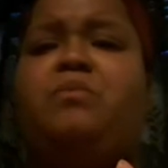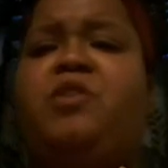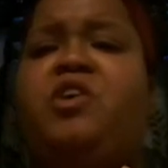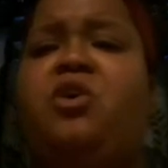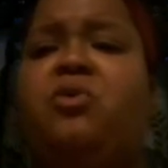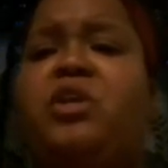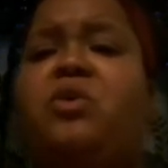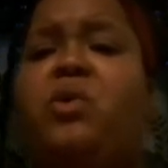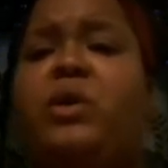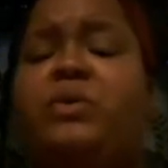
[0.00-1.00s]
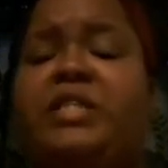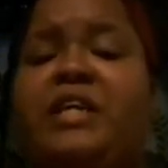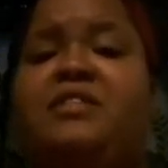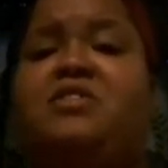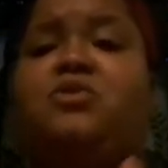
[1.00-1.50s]
Coconut oil
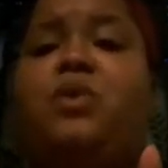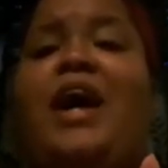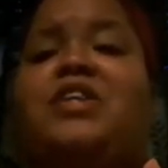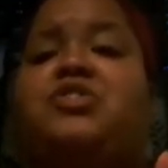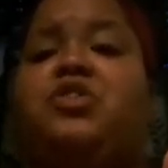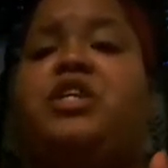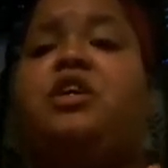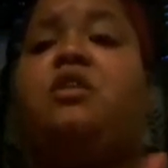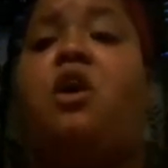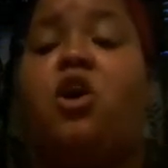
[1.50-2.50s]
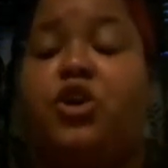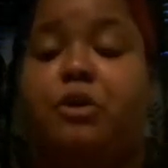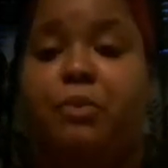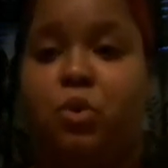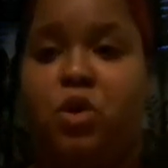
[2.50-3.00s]
tends to actually clog your
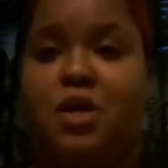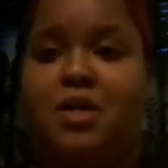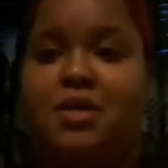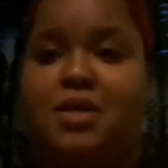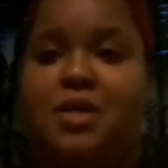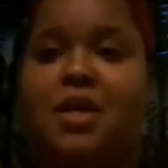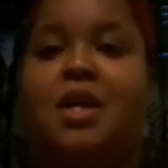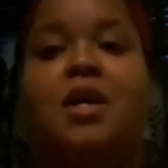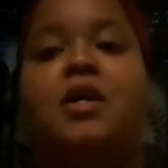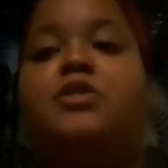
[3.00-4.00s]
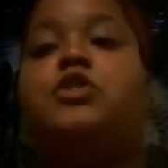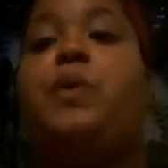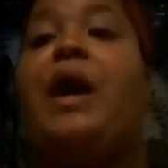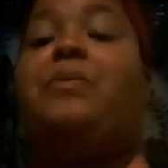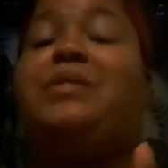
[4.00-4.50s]
pores, so
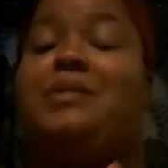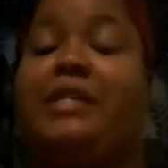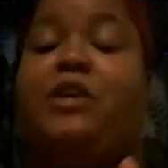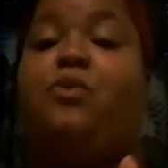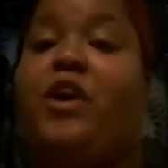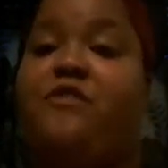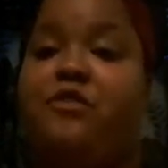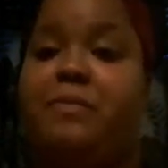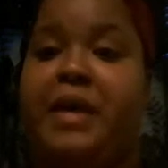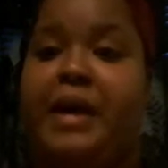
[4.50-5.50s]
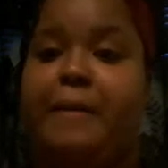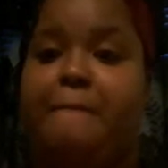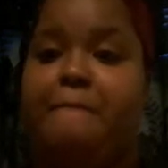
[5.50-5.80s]
I would stay away from that.